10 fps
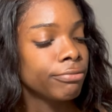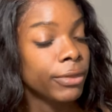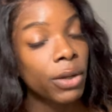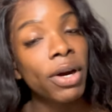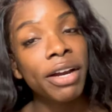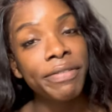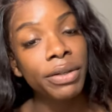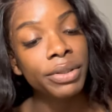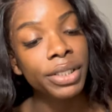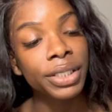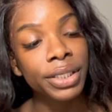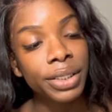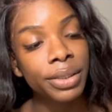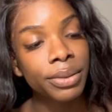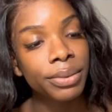the cry felt
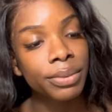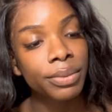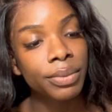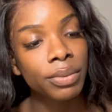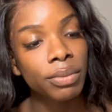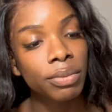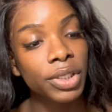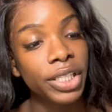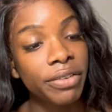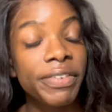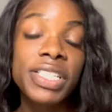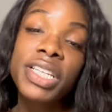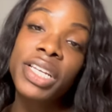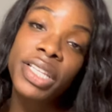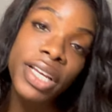good. Did it fix
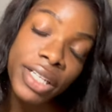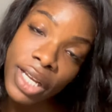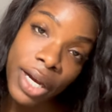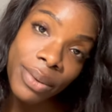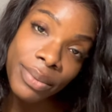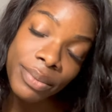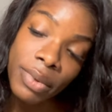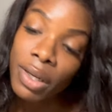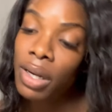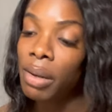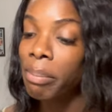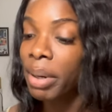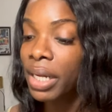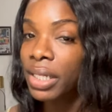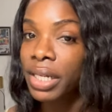anything? No.
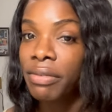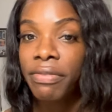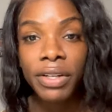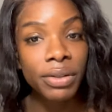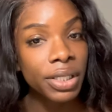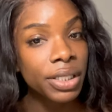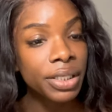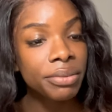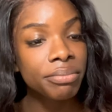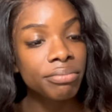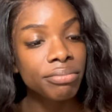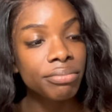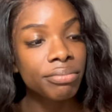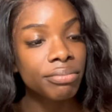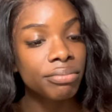But did it feel good
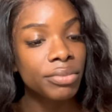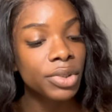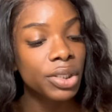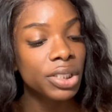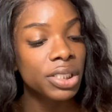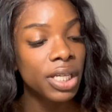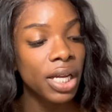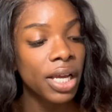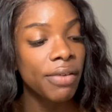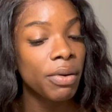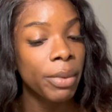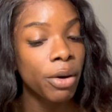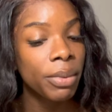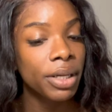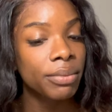to just kind of have a
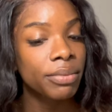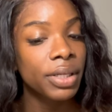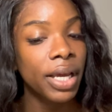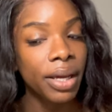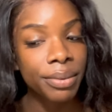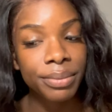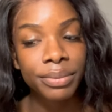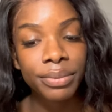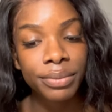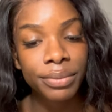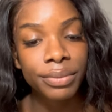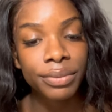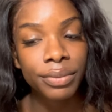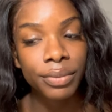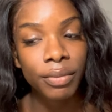moment? Yeah.
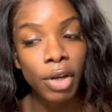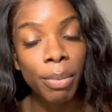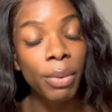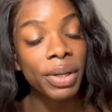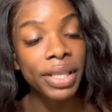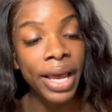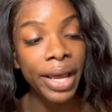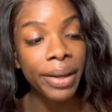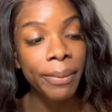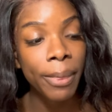But with that,